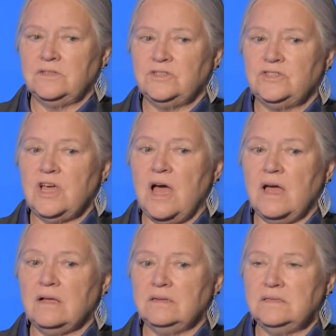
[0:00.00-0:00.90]

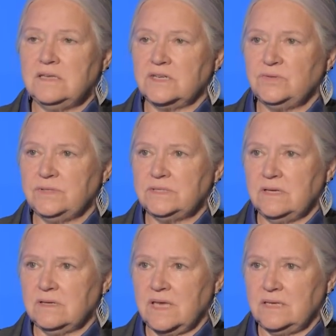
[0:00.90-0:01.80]
child sexual
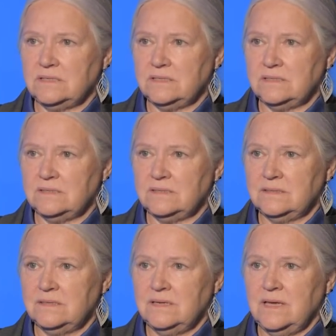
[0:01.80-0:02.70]
assault cases
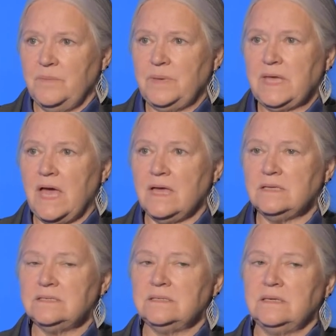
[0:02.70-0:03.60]

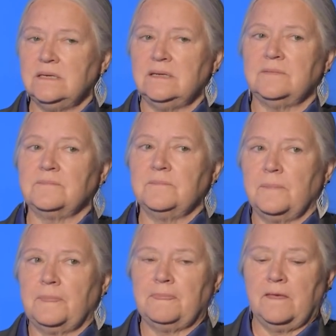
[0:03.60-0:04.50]
because,
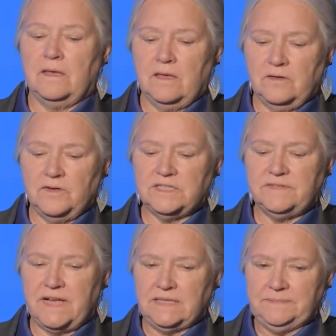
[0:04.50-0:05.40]
first
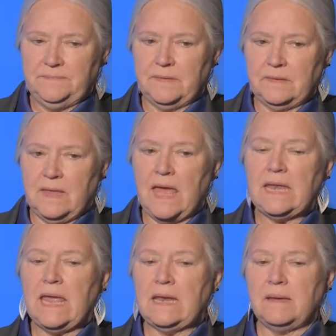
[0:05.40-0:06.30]
of all,
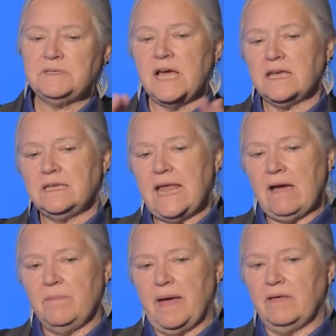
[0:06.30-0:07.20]
and I'm talking
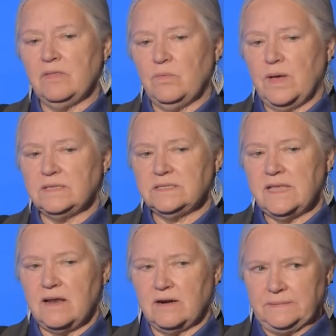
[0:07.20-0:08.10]
now about the ones
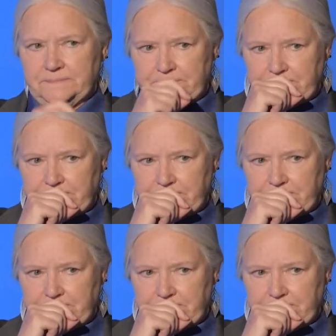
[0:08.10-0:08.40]
that are